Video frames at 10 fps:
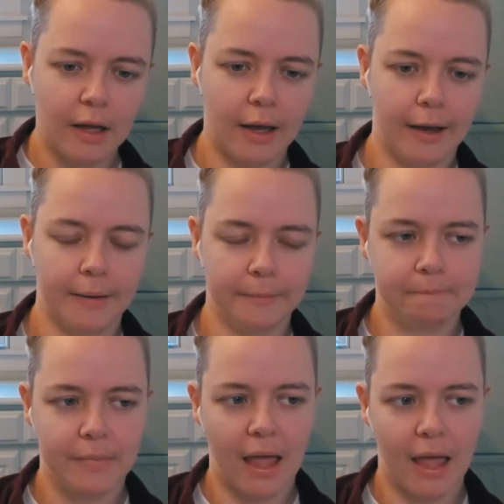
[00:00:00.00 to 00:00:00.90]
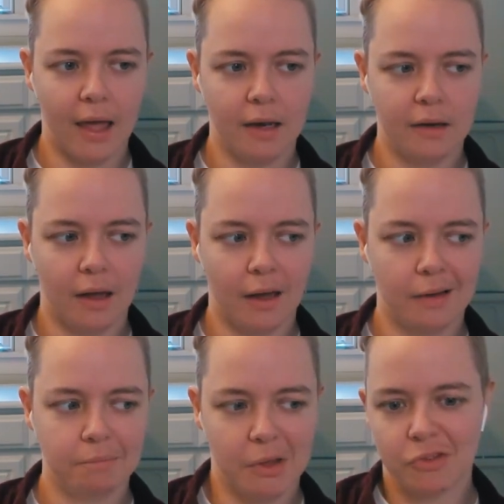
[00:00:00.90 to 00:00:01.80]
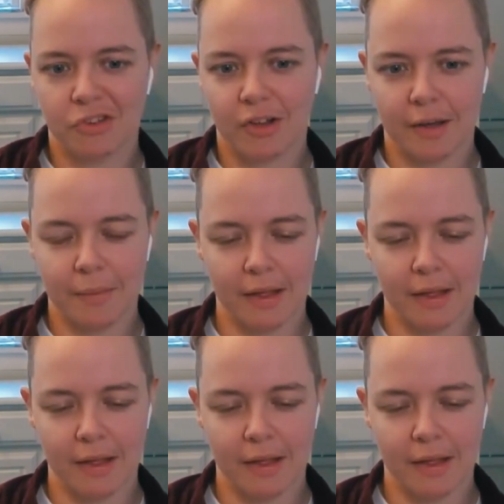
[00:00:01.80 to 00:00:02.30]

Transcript: Um, and uh, he was just talking about